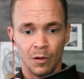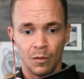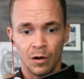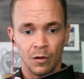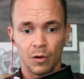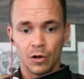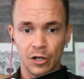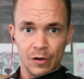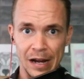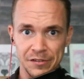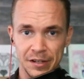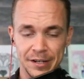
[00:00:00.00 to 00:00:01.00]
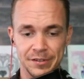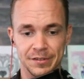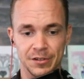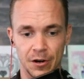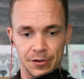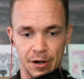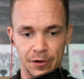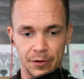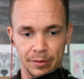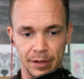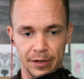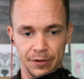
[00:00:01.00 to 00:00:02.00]
Well, congratulations, Cardano
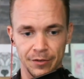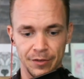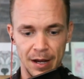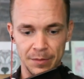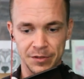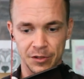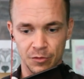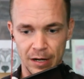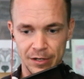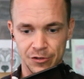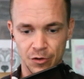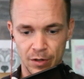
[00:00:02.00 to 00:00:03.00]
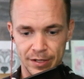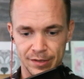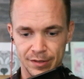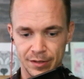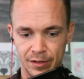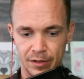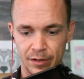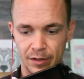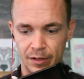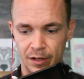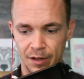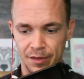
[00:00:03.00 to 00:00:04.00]
players. That was a great choice.
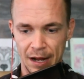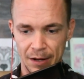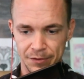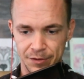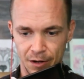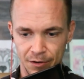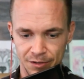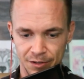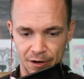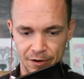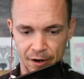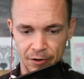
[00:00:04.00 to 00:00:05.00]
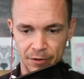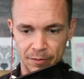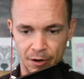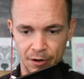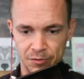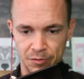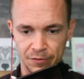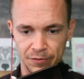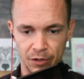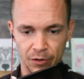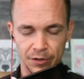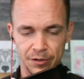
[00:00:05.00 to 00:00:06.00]
$1,000 in Cardano in March would have
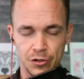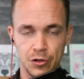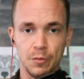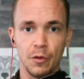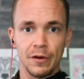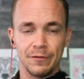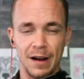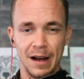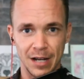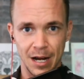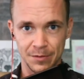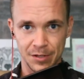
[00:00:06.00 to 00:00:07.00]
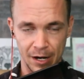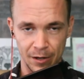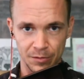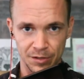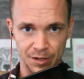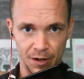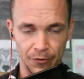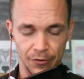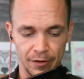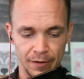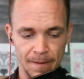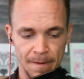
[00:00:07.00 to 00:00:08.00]
yielded 2.5 times higher results
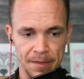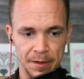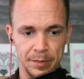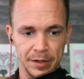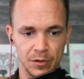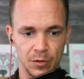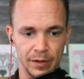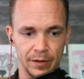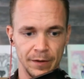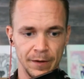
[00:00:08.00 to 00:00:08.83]
than Bitcoin.